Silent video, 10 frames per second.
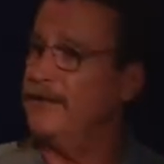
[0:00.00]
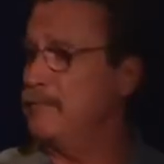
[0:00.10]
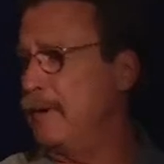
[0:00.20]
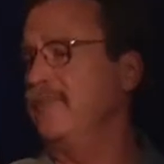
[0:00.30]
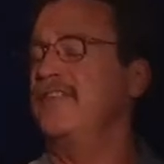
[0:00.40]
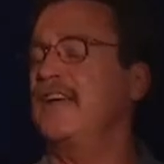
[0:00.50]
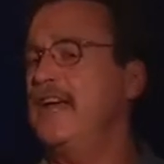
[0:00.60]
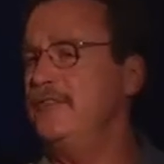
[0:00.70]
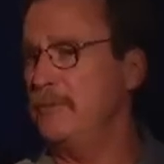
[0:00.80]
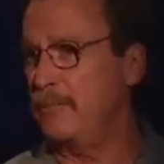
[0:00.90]
The
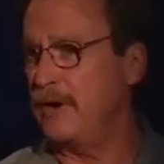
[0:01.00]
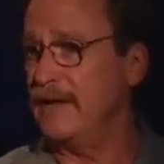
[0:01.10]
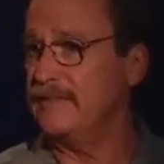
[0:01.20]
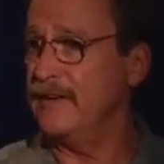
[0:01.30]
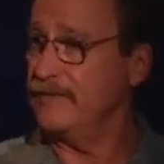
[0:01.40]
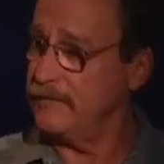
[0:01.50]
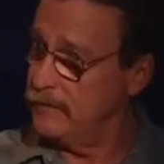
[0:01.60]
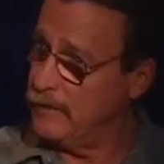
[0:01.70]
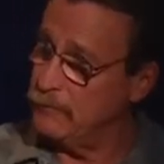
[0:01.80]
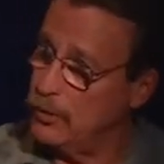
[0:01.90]
mummification process
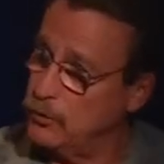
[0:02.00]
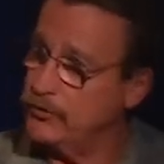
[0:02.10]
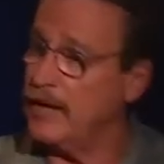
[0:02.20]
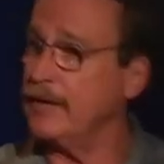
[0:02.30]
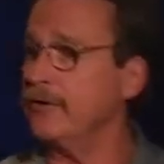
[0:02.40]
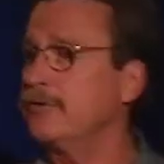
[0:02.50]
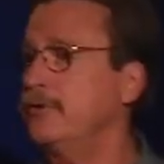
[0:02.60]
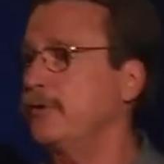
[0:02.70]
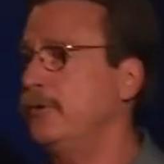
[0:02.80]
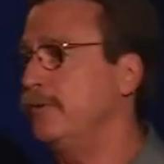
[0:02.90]
that Osiris
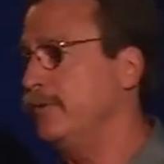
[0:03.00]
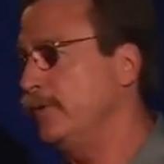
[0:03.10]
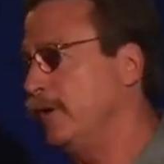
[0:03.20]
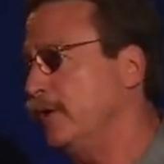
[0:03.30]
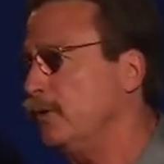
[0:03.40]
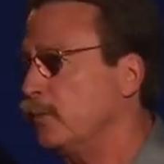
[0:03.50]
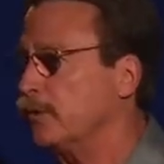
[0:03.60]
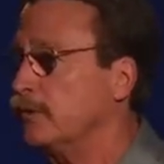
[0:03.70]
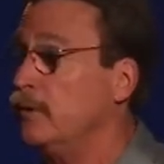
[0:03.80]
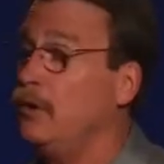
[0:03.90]
took you through the
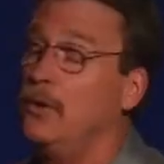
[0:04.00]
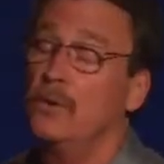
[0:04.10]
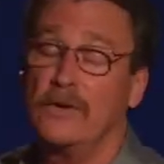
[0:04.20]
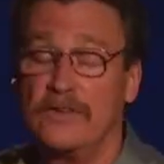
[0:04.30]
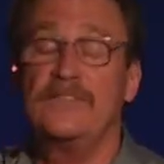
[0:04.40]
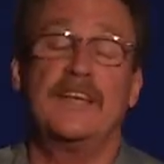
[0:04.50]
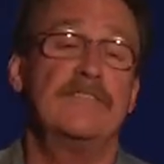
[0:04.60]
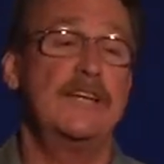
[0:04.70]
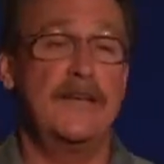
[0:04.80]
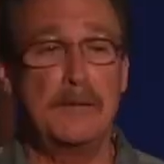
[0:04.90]
underworld was a
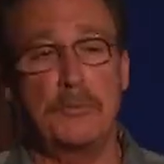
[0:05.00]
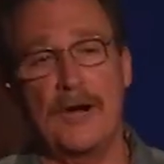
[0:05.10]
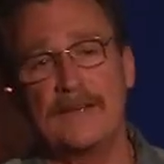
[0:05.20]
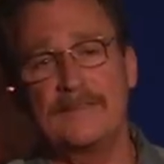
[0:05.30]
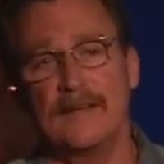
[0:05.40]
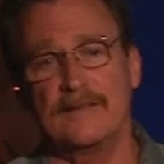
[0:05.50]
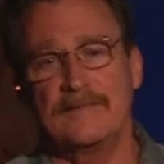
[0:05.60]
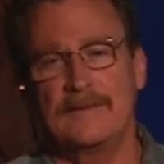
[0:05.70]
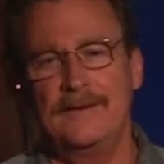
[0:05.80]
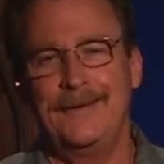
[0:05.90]
70-day process.